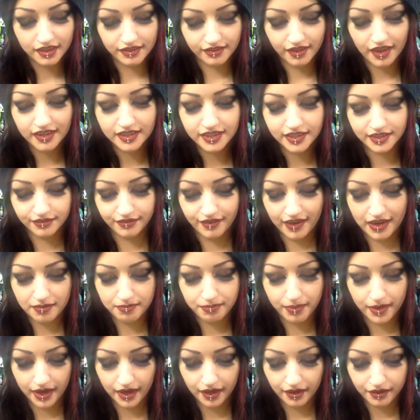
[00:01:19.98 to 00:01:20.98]
Thus, the
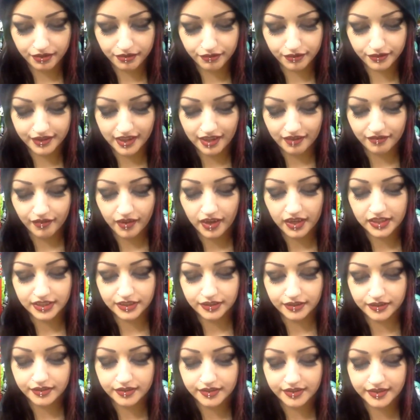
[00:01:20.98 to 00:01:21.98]
vampire, through their
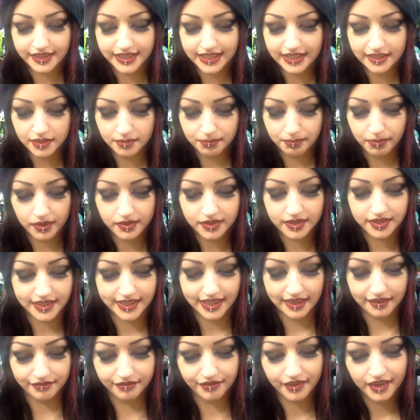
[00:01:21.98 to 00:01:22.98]
virtues, seek the
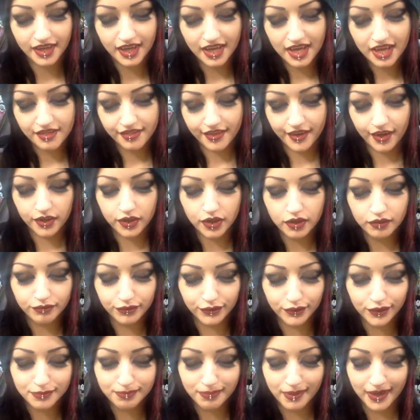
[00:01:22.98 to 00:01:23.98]
positive. They are
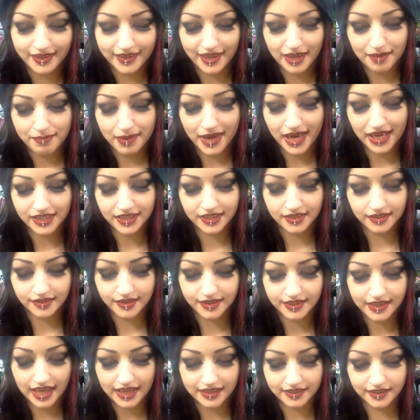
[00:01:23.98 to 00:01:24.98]
not ruled by their
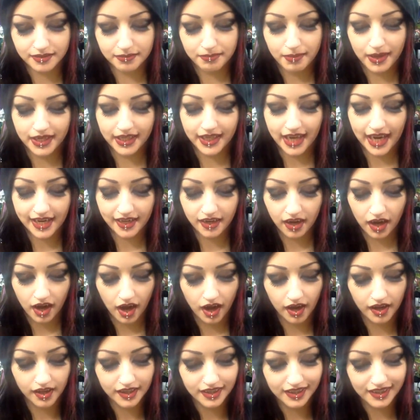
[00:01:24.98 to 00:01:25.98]
passions as the mundane
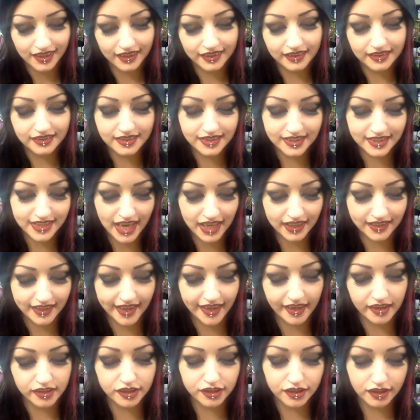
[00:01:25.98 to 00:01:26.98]
are. Instead,
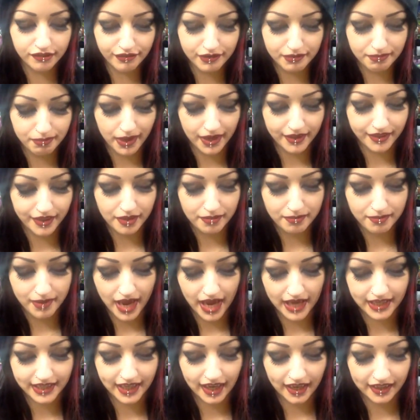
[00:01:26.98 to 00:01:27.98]
they are driven by them
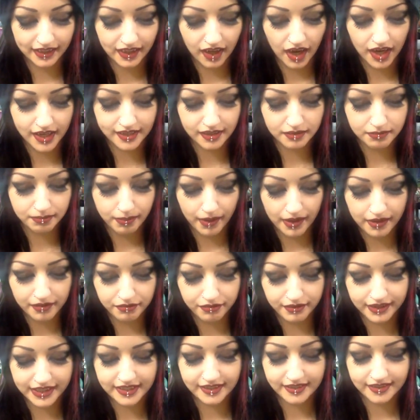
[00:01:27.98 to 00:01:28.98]
and yet guided by
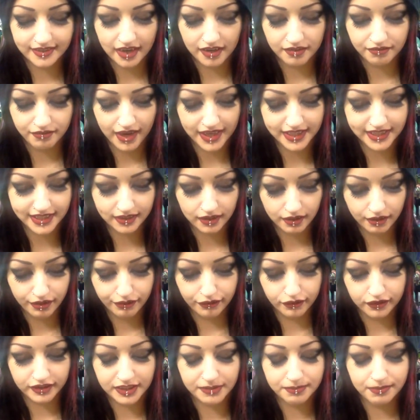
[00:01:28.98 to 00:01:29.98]
reason and rational
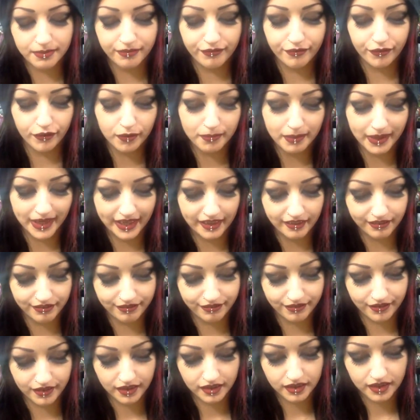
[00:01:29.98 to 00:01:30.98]
thoughts before belief.
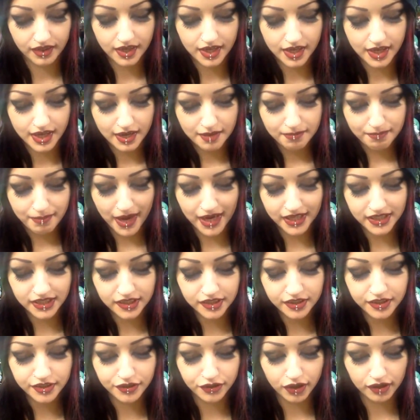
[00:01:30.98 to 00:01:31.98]

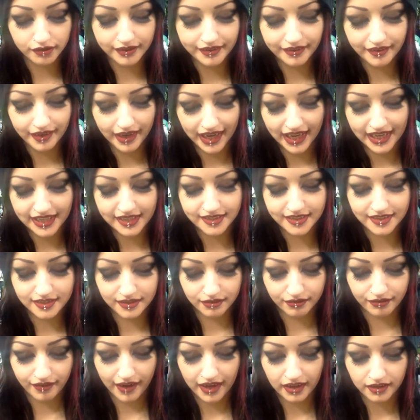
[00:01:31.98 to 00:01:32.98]
Passions strongly relate to
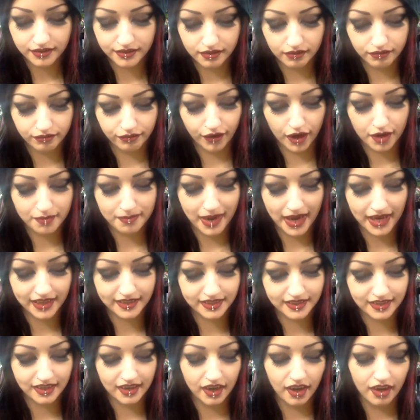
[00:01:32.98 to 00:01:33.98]
the veils of
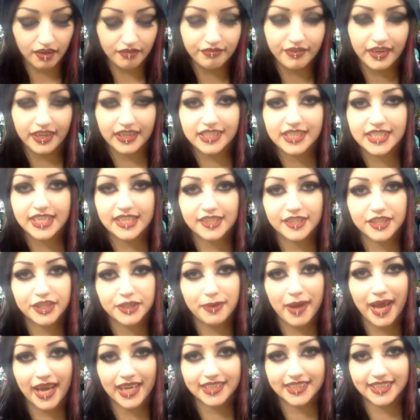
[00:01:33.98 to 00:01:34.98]
romance, love, and
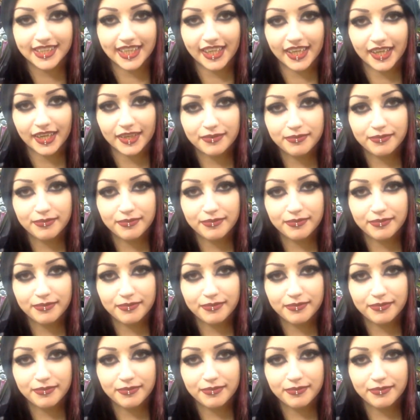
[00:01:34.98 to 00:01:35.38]
sensuality.